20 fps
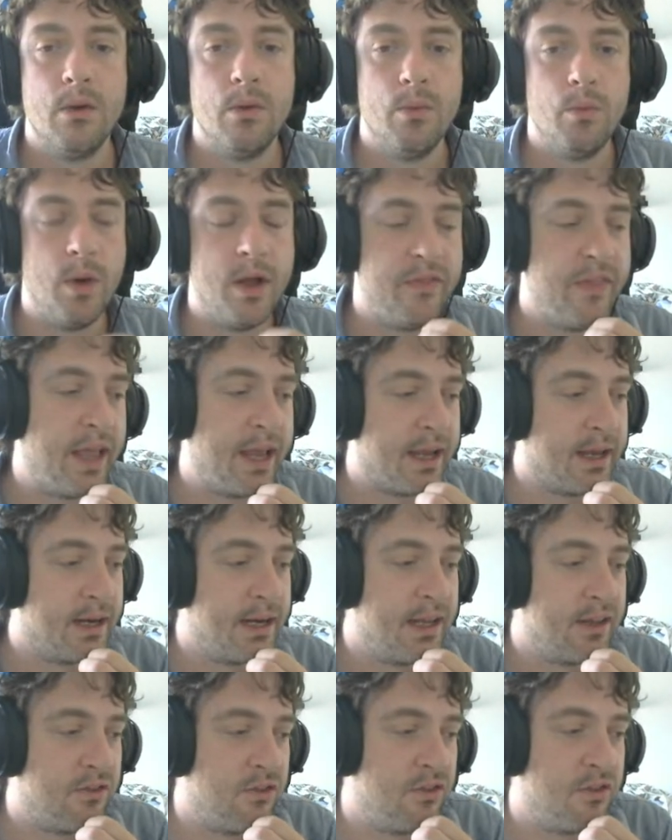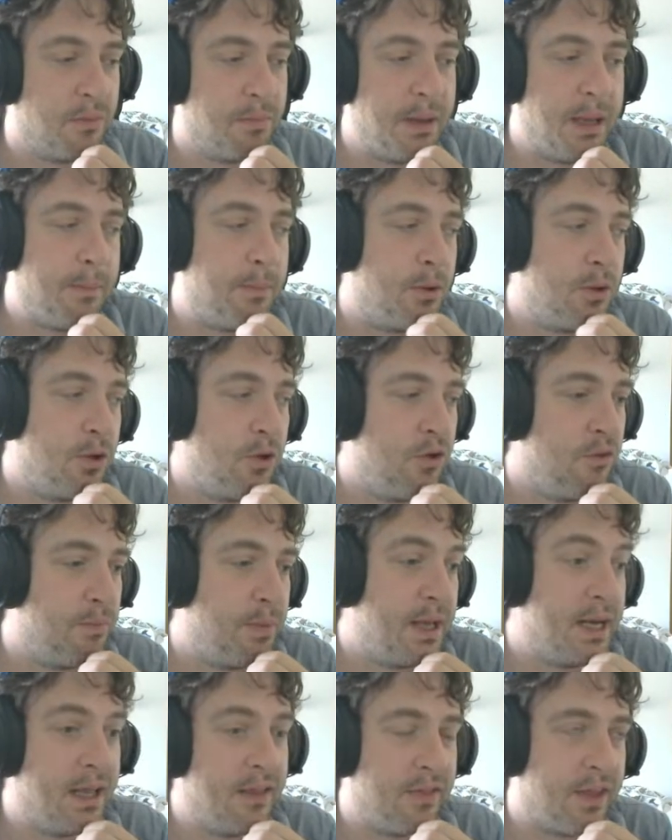When they can listen to people who've
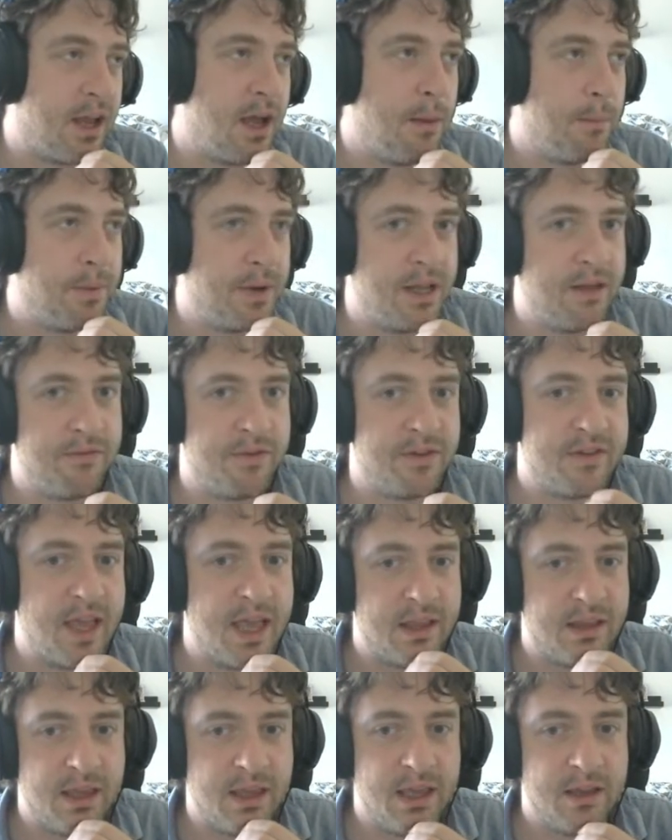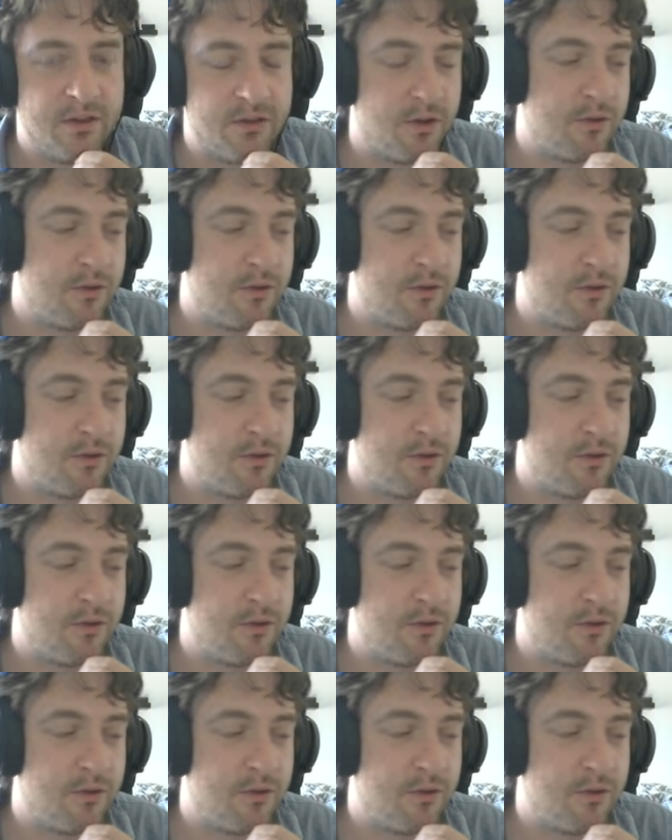been at the company for 10 years.